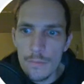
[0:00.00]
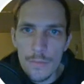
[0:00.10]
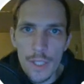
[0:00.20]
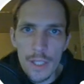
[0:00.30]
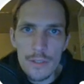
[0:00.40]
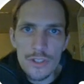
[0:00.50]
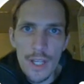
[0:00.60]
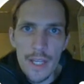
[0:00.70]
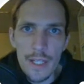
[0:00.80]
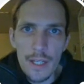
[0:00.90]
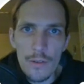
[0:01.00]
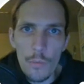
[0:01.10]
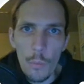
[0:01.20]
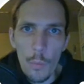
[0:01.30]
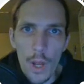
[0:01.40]
There's like
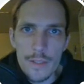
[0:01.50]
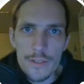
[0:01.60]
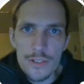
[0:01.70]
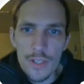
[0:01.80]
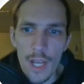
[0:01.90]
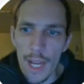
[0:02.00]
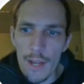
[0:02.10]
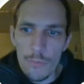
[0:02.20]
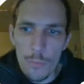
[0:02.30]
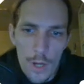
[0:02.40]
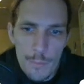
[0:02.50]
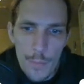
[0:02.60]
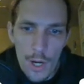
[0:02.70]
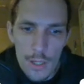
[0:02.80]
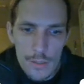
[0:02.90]
ones. I have one
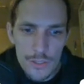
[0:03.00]
bar,